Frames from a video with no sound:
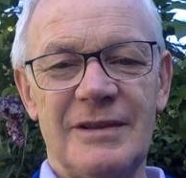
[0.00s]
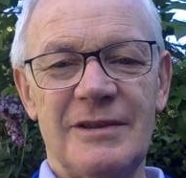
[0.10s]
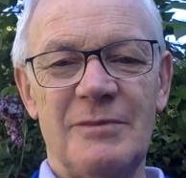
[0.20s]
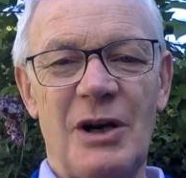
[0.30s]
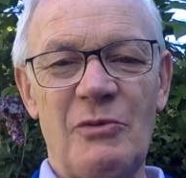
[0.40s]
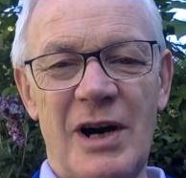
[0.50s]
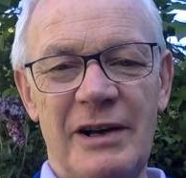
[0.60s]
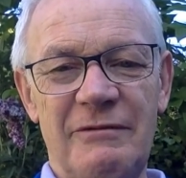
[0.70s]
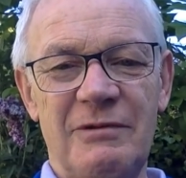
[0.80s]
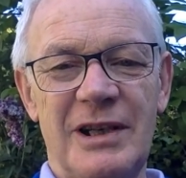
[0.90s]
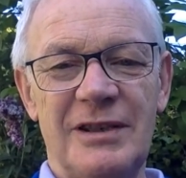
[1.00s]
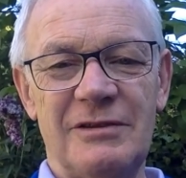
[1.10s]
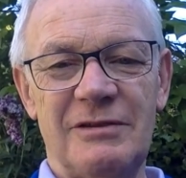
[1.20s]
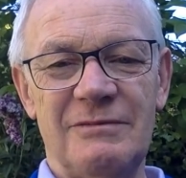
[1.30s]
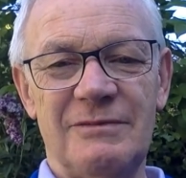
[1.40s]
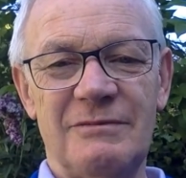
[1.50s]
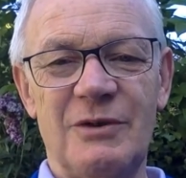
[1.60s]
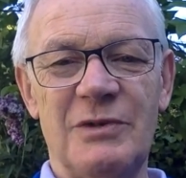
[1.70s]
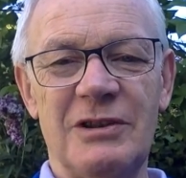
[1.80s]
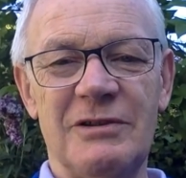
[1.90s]
that my wife wears
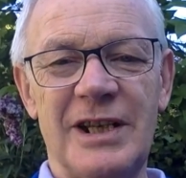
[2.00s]
when we go